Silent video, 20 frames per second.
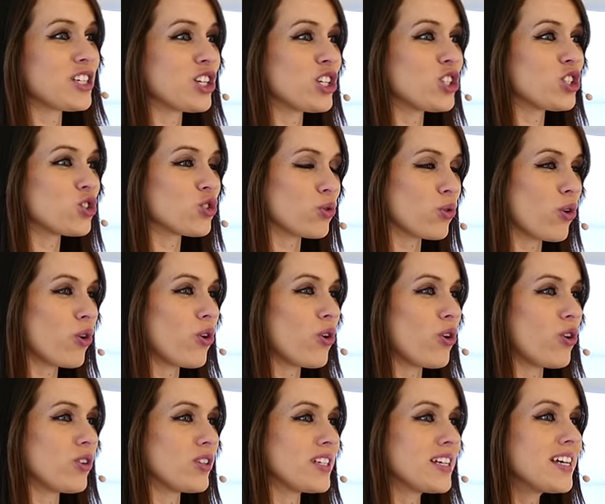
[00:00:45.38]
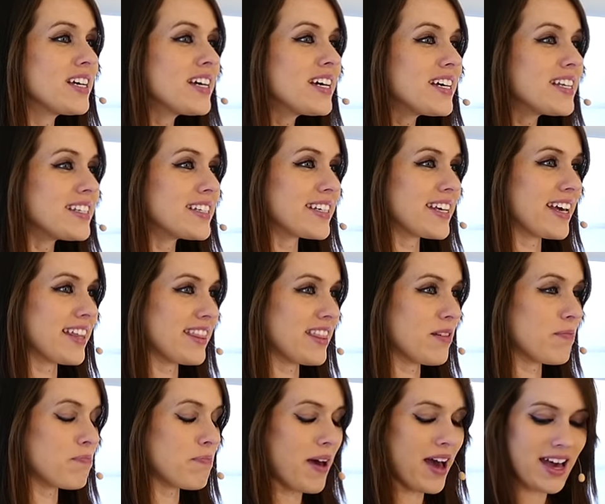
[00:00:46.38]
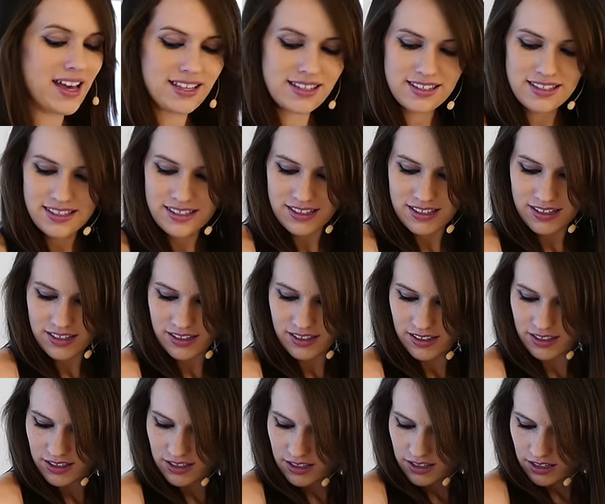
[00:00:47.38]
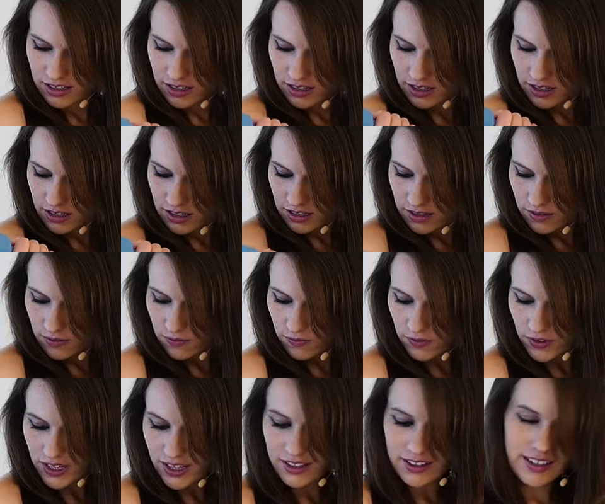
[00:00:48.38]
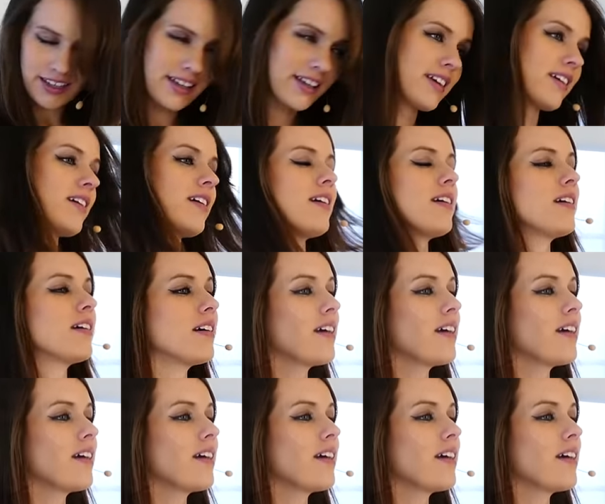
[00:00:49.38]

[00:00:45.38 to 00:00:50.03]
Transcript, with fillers: and controlled to get the best feeling